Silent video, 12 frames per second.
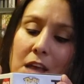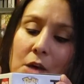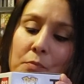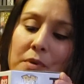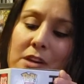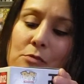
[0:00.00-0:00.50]

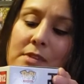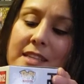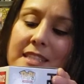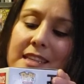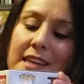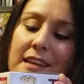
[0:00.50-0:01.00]
But it
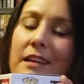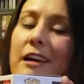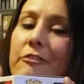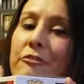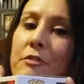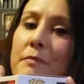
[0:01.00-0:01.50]
wasn't
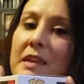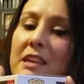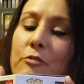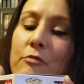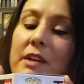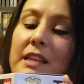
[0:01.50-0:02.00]
enough for me
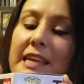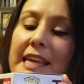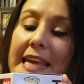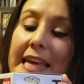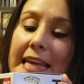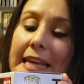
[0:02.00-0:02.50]
to really
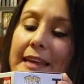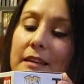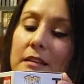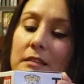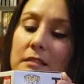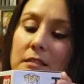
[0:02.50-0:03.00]
get it.
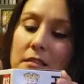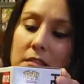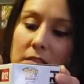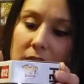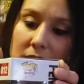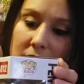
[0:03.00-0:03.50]

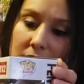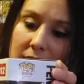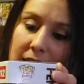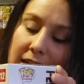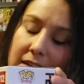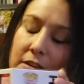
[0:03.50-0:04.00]
I was
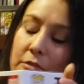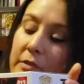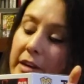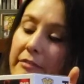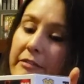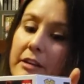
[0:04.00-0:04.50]
like, oh,
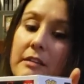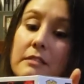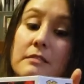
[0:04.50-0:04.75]
whatever.